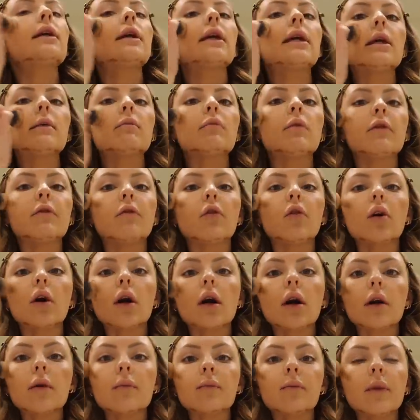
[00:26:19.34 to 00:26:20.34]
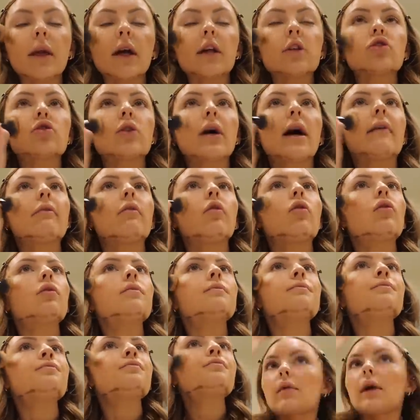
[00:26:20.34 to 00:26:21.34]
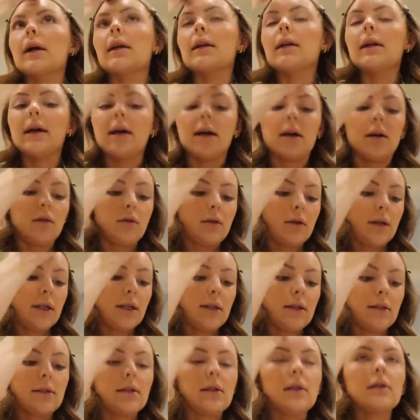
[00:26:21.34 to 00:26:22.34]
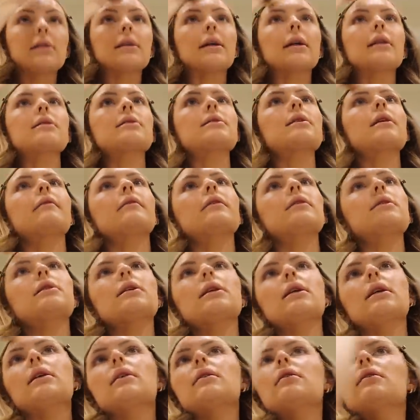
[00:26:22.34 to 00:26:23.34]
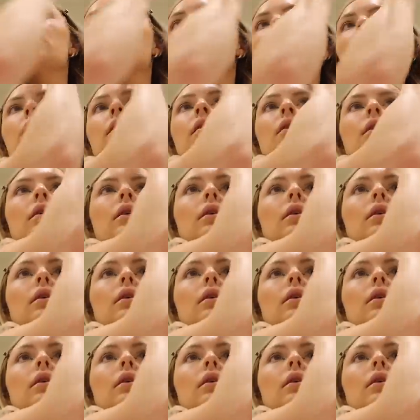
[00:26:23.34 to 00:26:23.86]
eat before I travel. Right now it's 10:17.